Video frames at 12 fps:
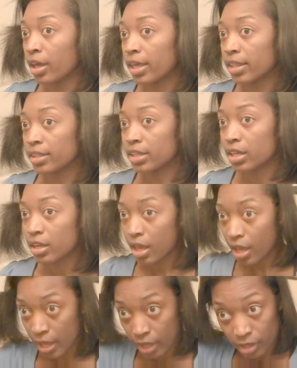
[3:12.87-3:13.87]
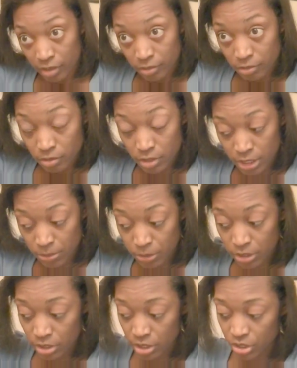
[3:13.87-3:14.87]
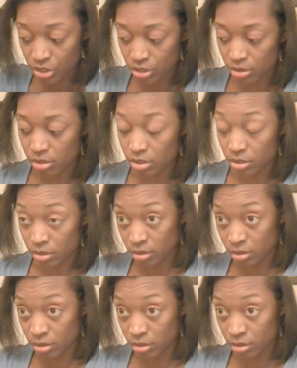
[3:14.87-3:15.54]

and then I deep conditioned.